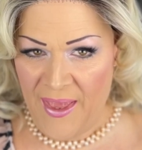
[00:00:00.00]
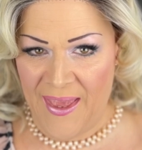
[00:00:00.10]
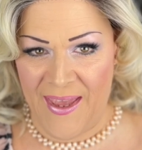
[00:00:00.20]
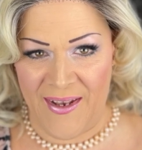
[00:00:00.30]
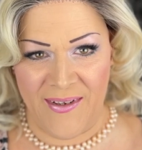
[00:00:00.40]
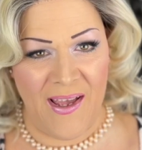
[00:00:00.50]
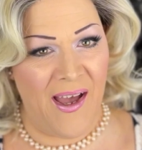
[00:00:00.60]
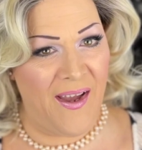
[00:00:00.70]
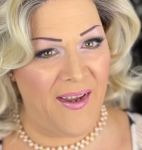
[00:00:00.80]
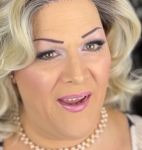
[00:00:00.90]
And
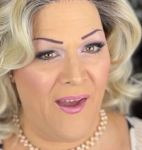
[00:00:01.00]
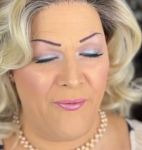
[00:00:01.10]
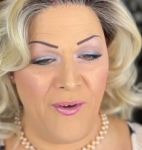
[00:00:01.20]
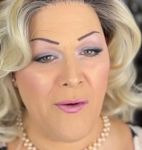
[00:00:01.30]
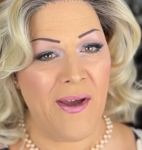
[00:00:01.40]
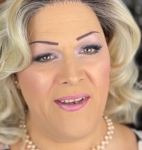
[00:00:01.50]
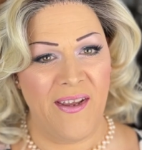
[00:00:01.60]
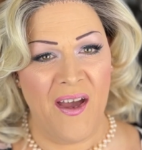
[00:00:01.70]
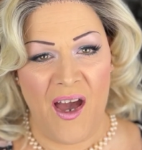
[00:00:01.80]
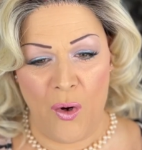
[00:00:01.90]
I have no
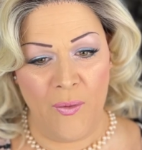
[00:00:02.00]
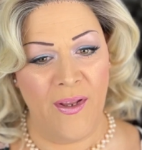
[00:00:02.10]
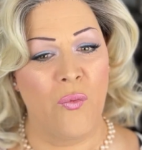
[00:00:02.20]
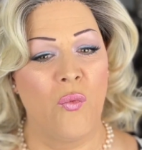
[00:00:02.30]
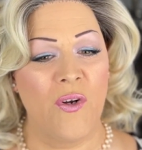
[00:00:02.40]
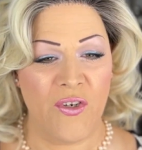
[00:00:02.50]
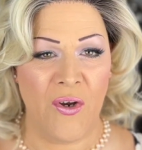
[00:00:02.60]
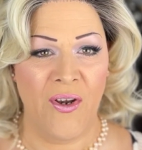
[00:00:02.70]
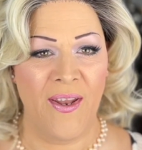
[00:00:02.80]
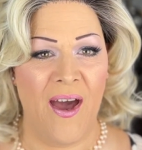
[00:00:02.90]
idea how it would
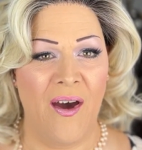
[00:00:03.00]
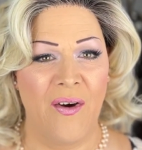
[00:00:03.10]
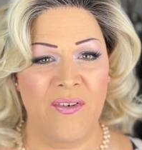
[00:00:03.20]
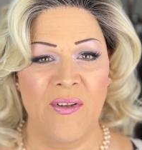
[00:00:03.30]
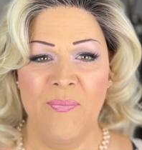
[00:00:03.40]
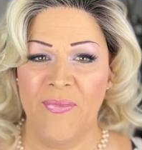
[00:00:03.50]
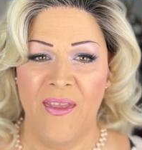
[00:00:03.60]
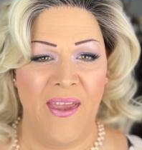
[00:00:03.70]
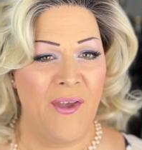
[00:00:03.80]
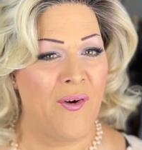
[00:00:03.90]
turn out
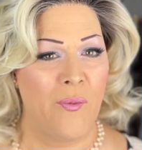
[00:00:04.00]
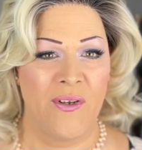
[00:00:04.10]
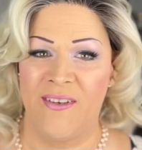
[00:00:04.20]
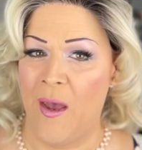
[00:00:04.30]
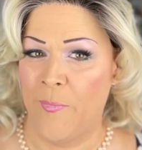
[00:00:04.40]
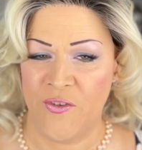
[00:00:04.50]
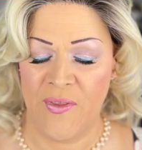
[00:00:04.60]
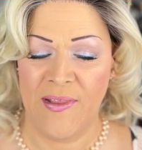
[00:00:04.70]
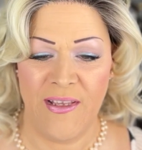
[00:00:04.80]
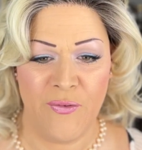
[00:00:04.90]
if I would damage
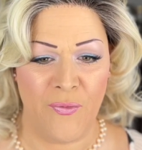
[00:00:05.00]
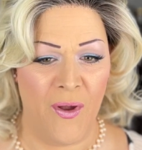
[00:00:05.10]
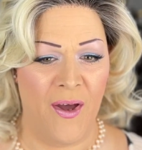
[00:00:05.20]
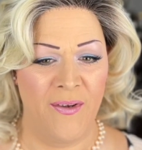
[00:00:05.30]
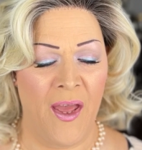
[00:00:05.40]
the lace front.